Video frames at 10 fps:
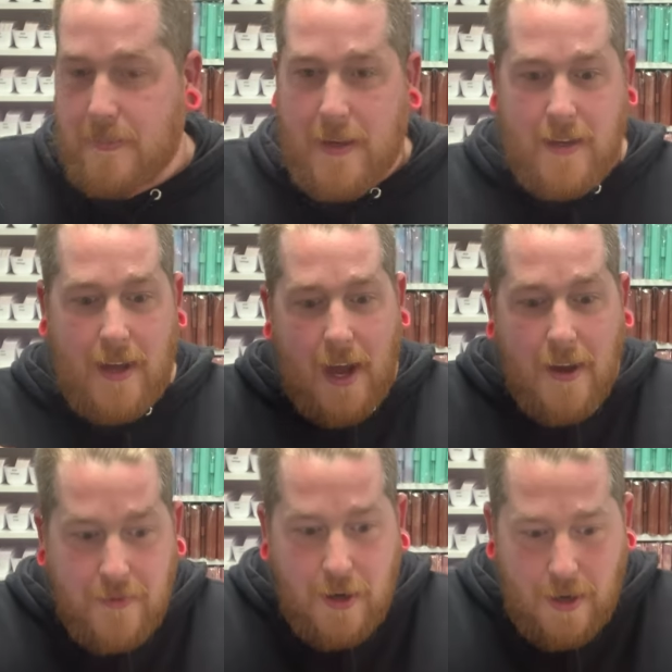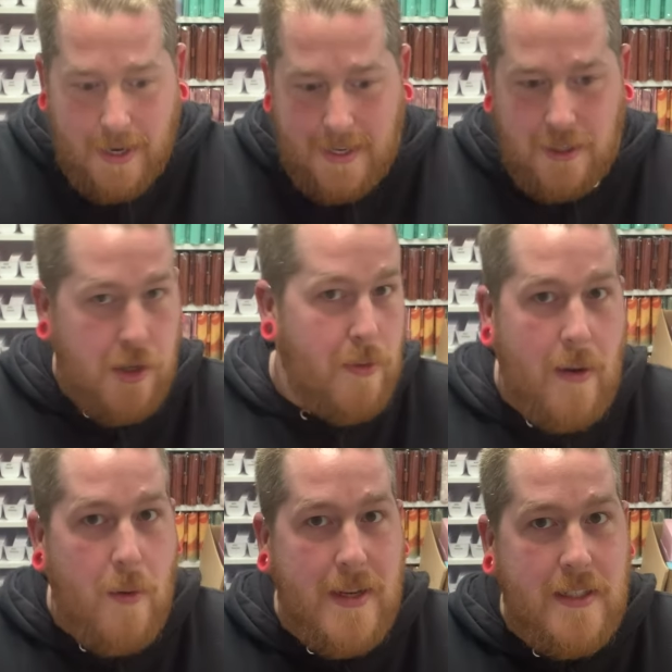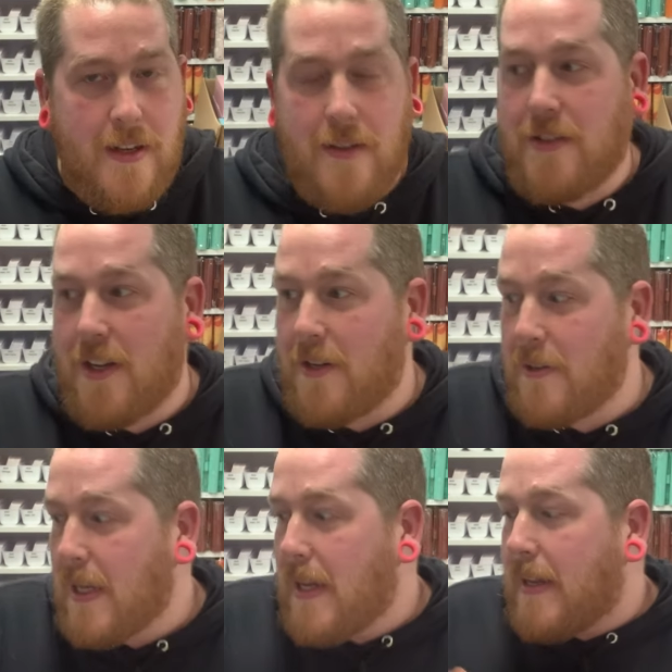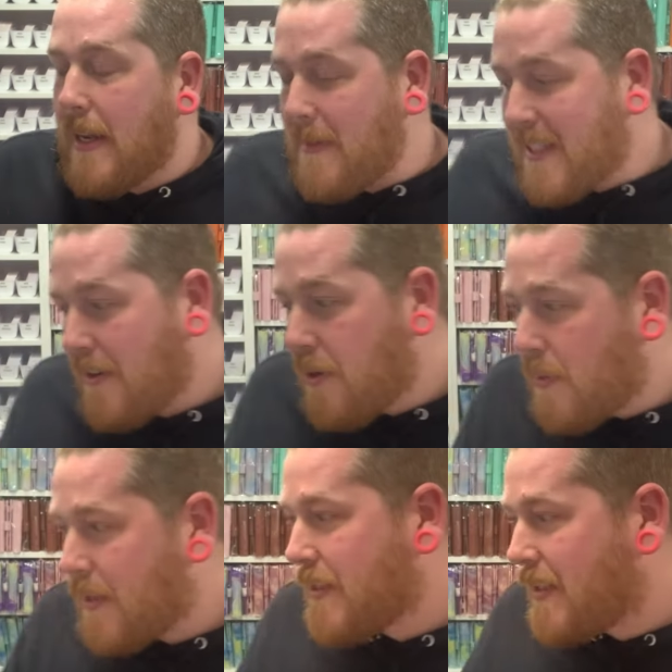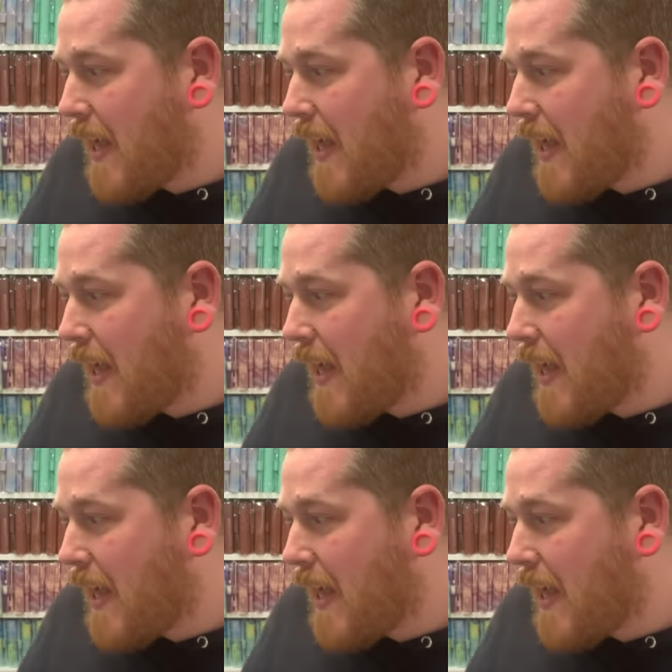but I've got a 2 hour window. So let me tell you what's